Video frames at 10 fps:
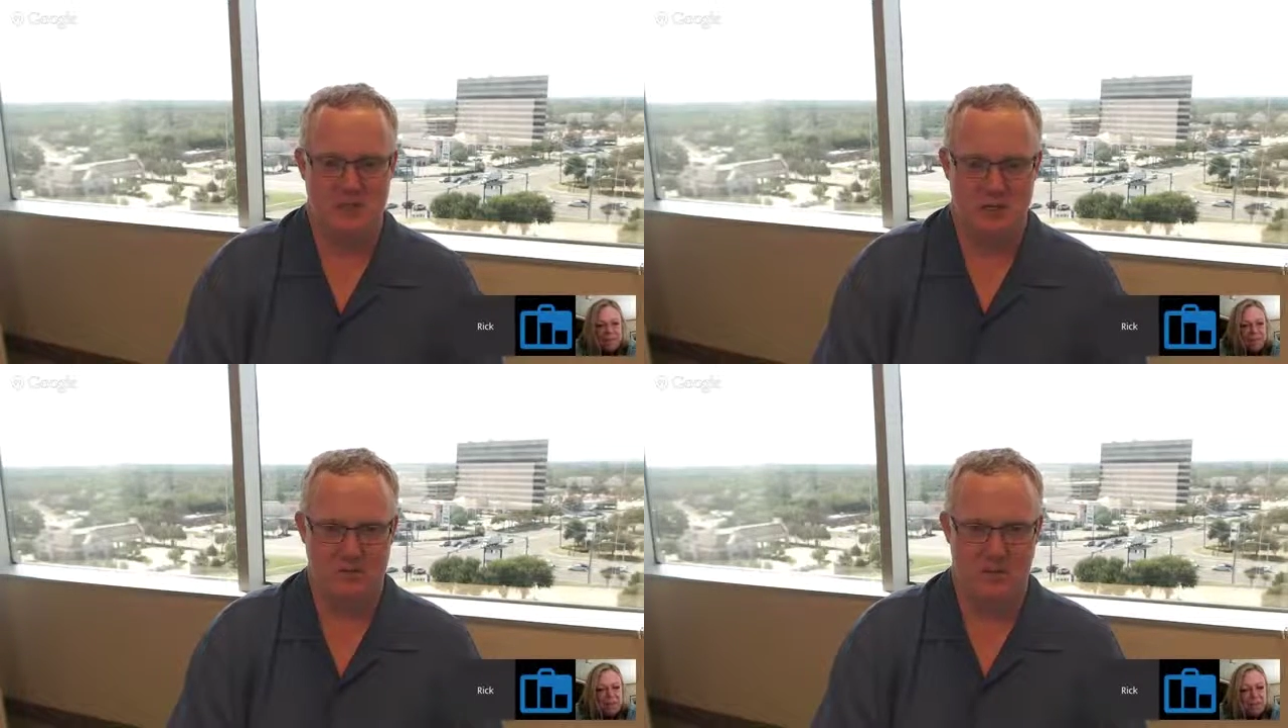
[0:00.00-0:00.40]

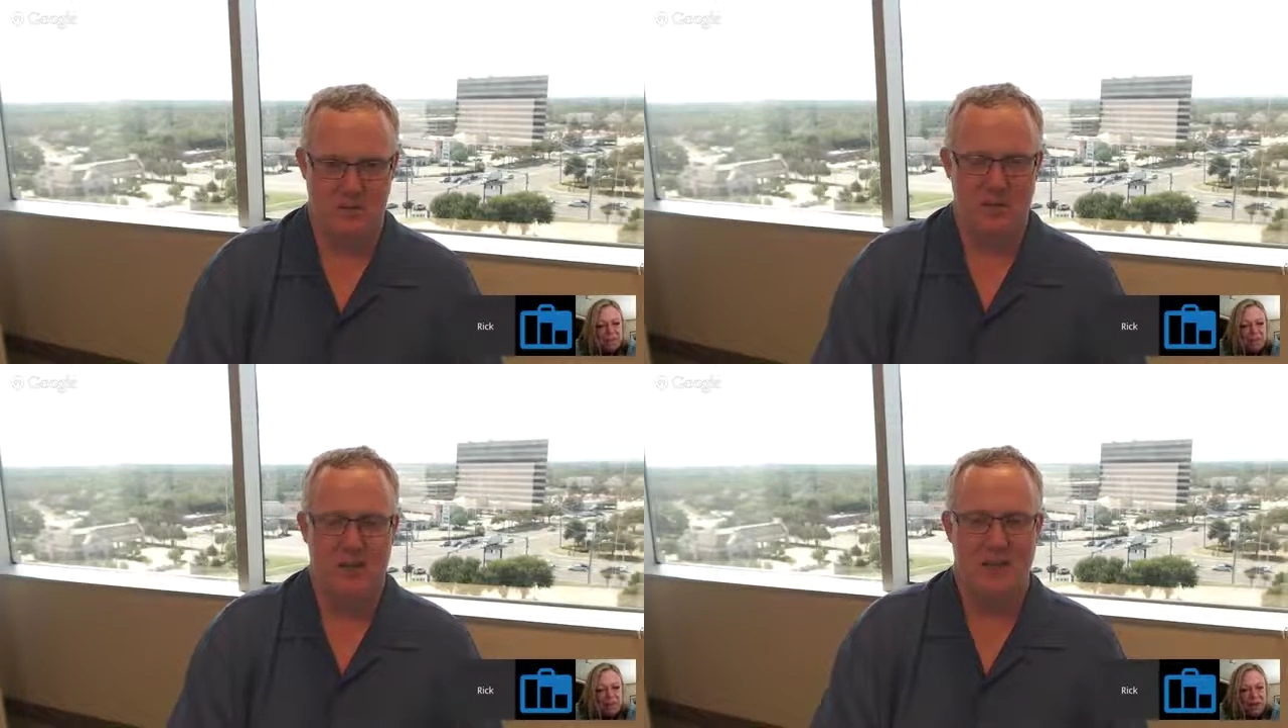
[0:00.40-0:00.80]
So you've
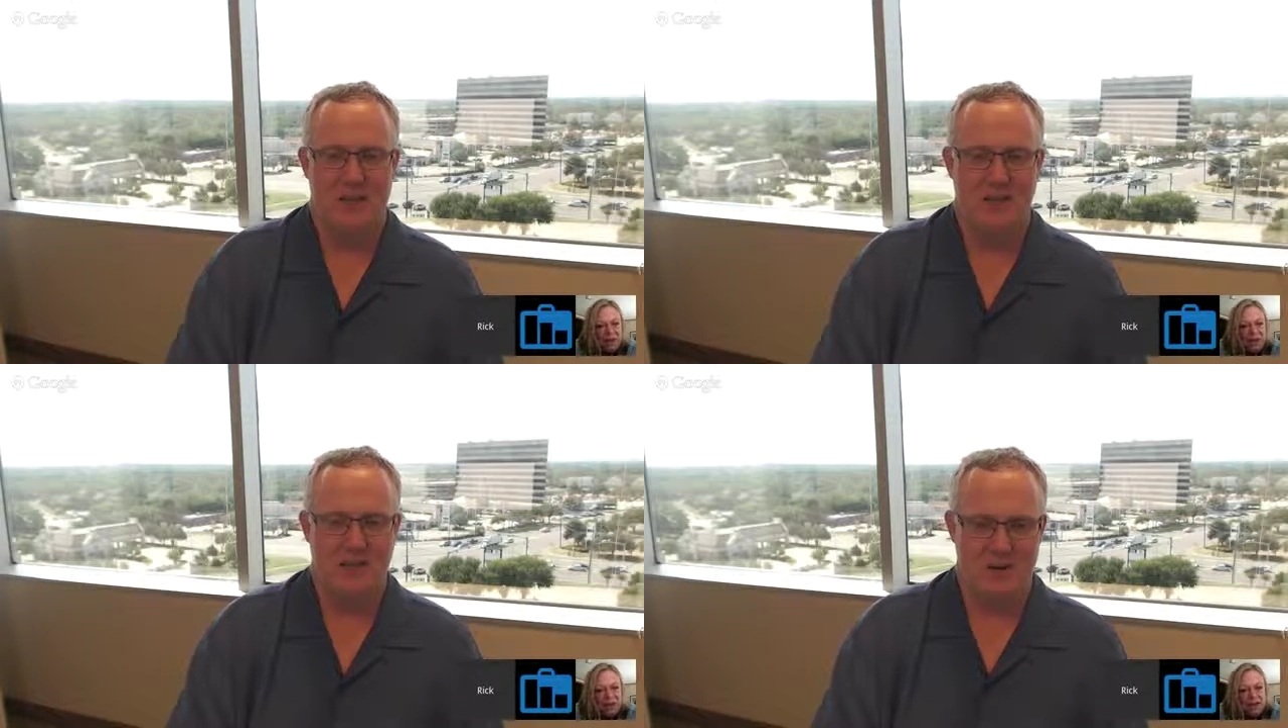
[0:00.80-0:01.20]
got,
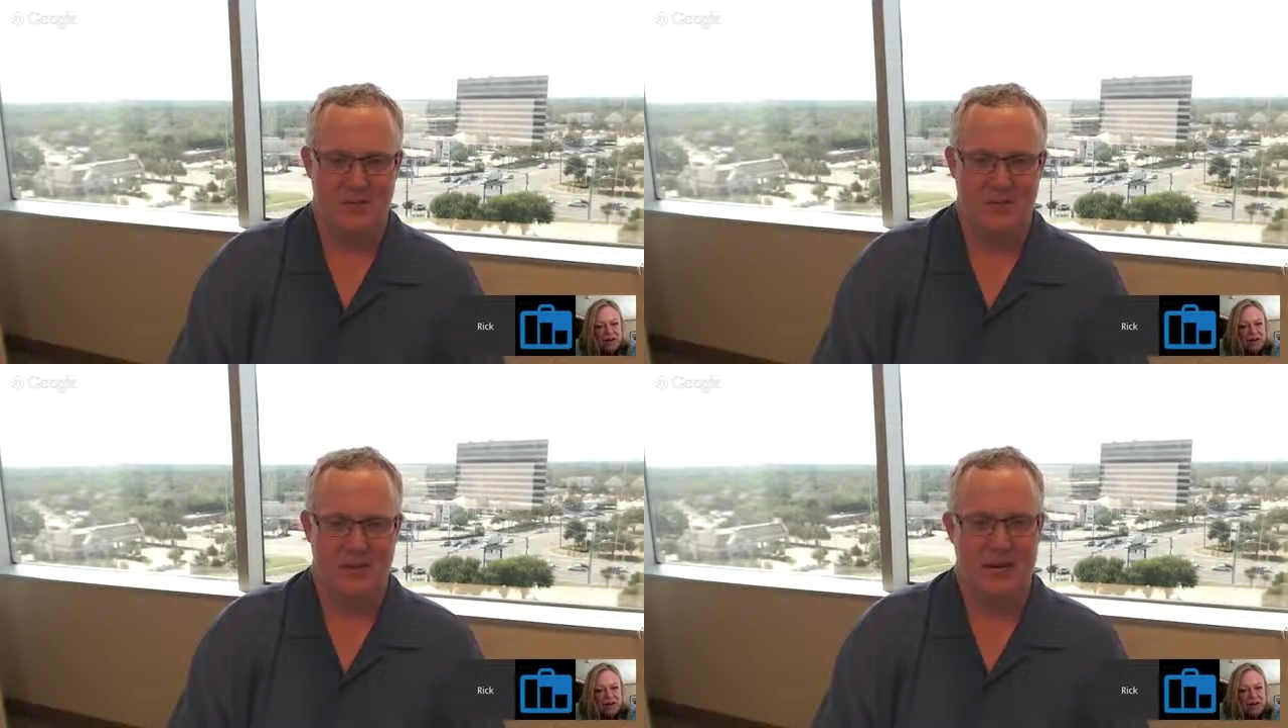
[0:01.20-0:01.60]

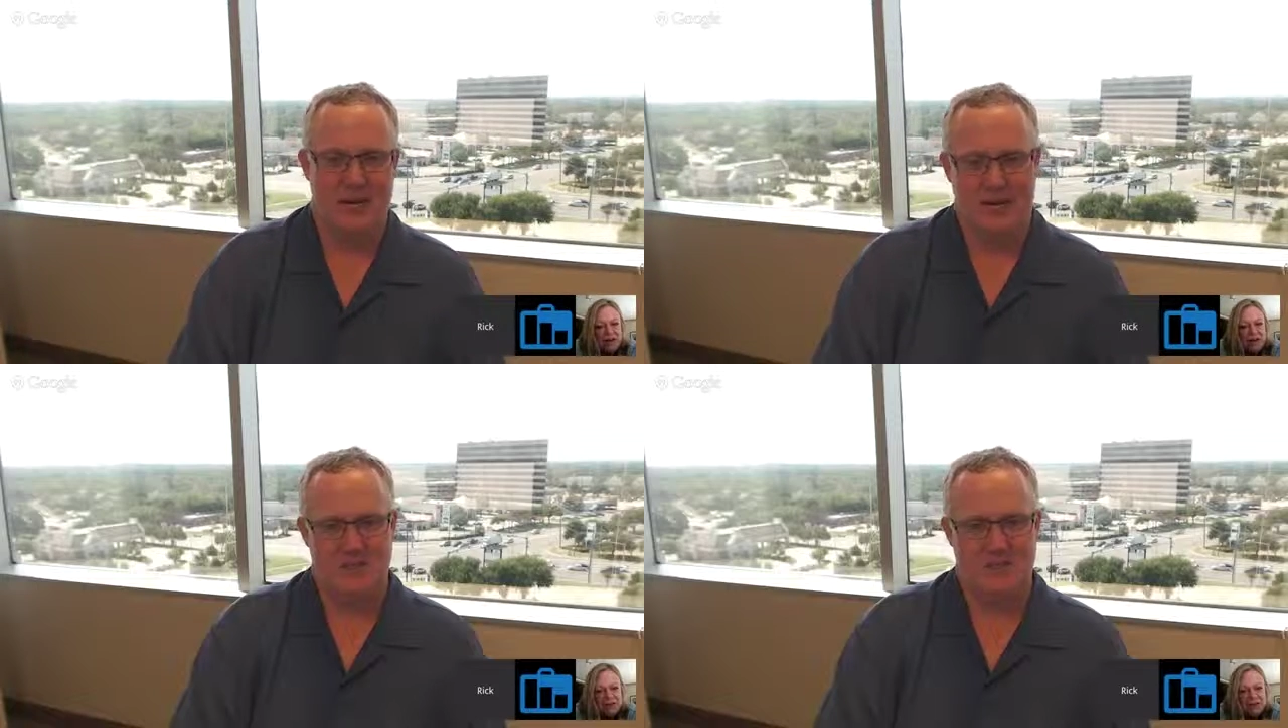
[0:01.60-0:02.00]
the gate
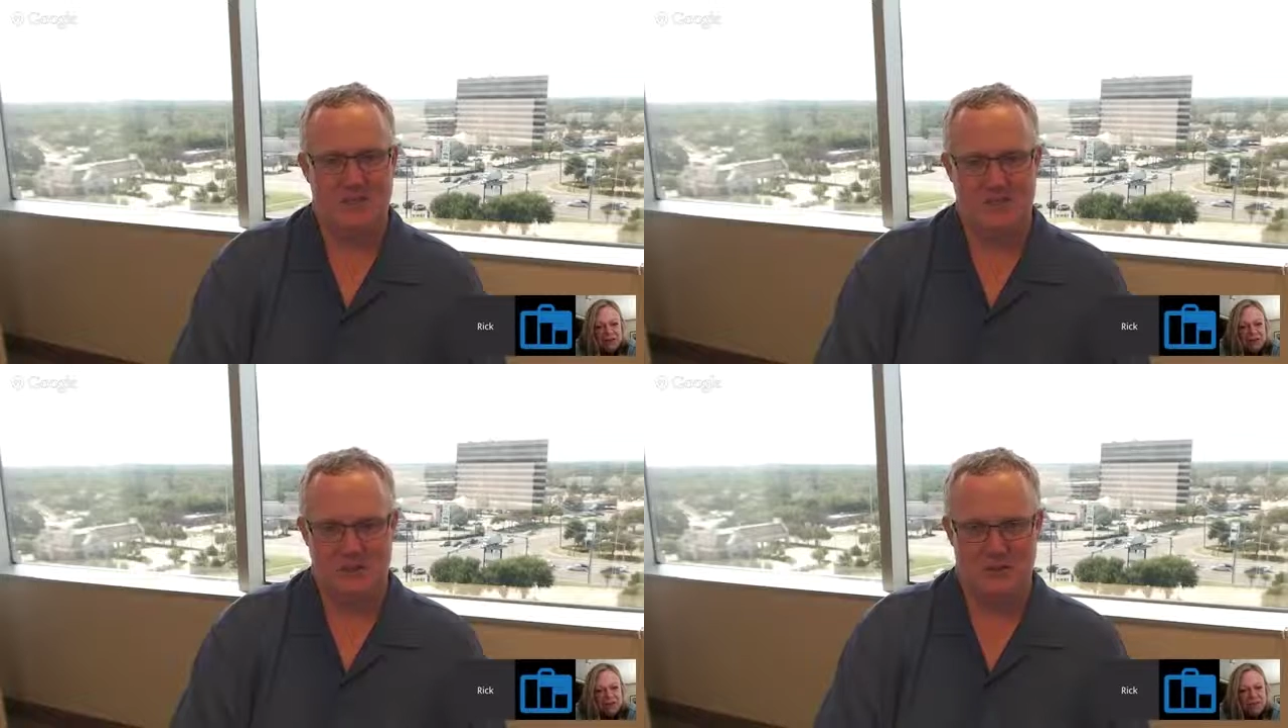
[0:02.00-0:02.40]
agents
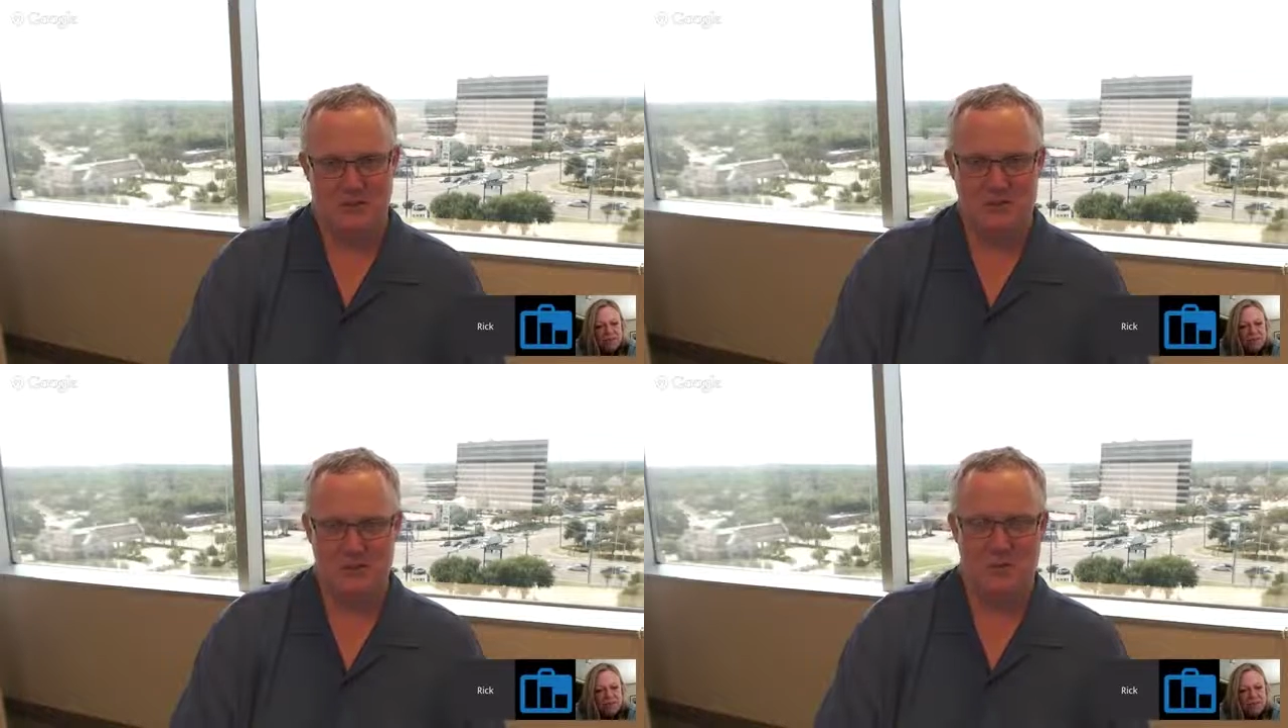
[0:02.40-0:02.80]
that are the
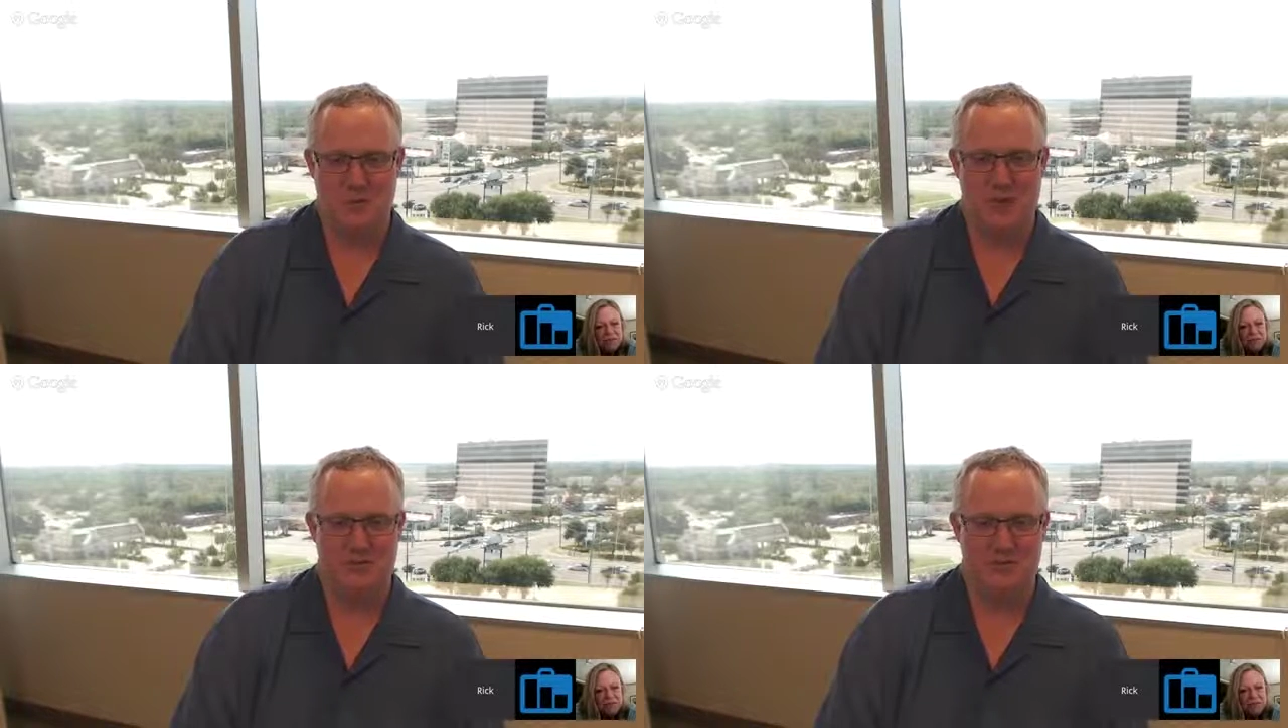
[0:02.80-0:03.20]
first
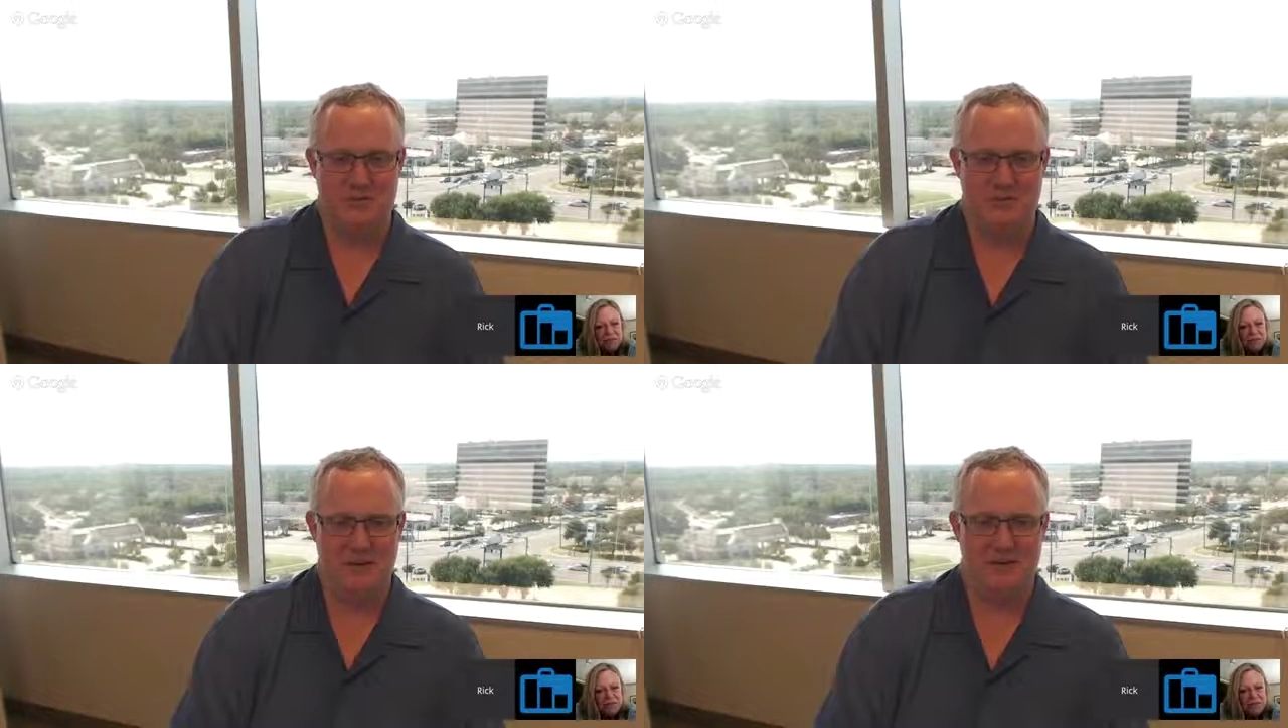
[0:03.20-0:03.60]
wave of
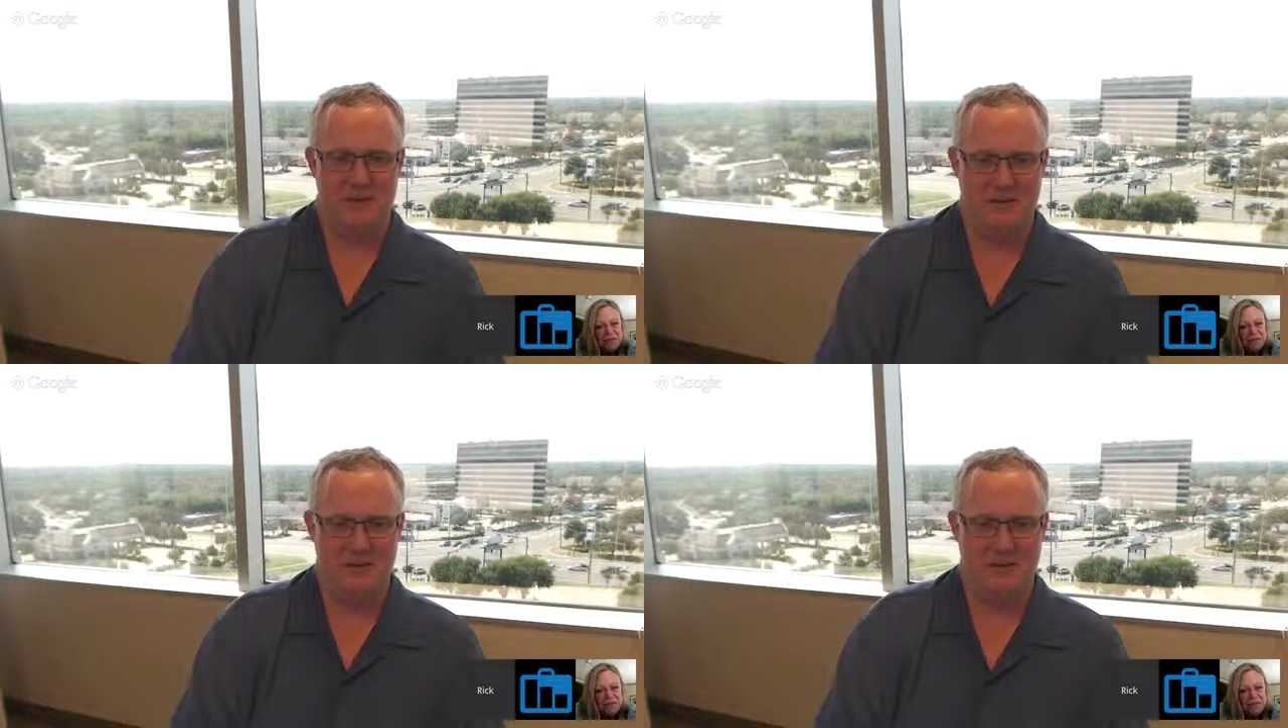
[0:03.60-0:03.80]
defense,